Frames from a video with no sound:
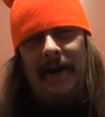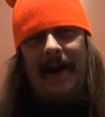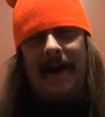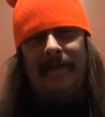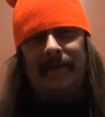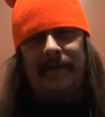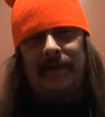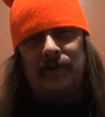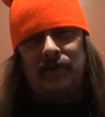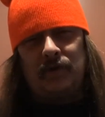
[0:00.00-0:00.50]
her
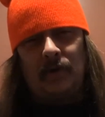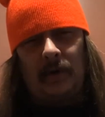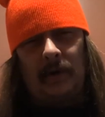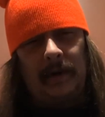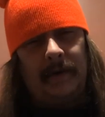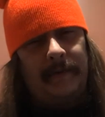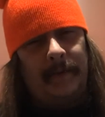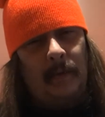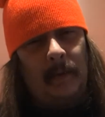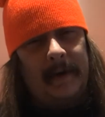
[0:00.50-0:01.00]
have control
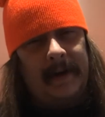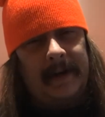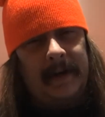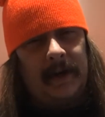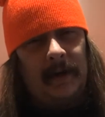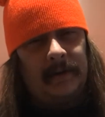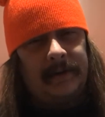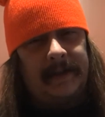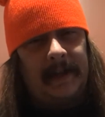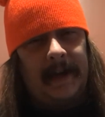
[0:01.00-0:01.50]
of the
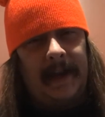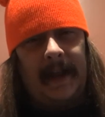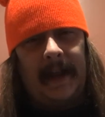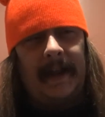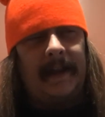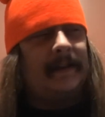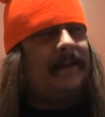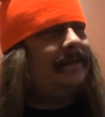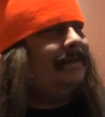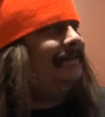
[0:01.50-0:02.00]
window
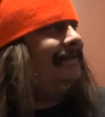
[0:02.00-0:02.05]
today.